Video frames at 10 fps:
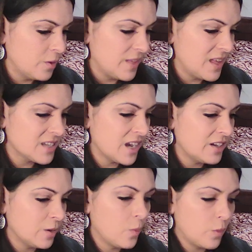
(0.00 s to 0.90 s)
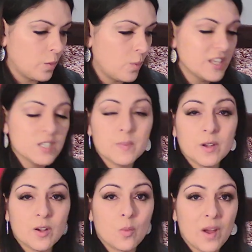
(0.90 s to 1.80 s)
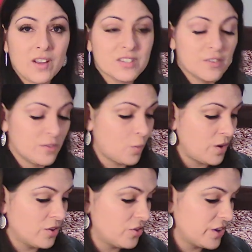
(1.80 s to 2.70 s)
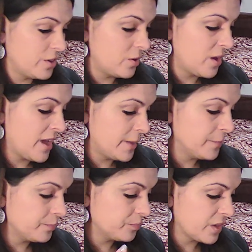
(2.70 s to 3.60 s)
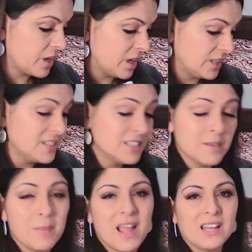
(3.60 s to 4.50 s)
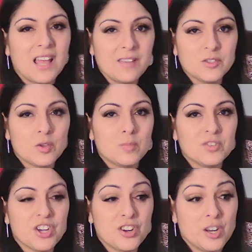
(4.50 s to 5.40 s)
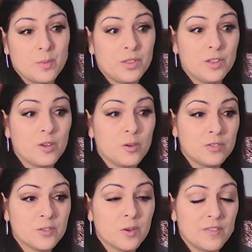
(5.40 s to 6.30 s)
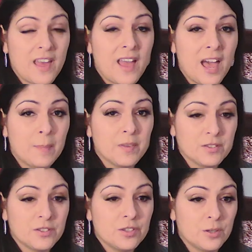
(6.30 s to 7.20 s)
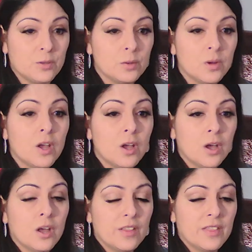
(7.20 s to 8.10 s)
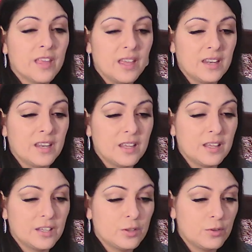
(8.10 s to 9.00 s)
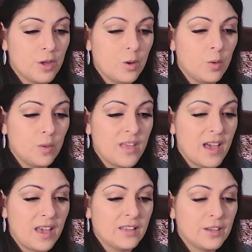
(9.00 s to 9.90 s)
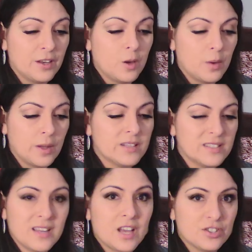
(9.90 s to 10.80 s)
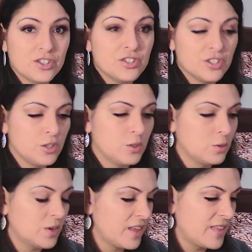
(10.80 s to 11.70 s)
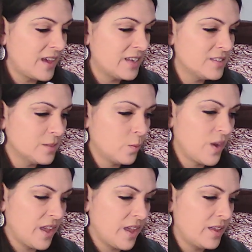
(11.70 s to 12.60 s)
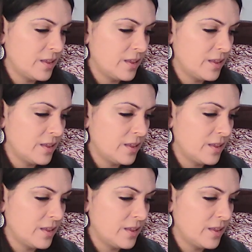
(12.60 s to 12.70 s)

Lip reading: that's kind of the way spirit works, if you're wondering, okay? At least in my life. So I'm sharing it with you. So if that happens to you, then you know that, you know, it's not just you, okay? That is the way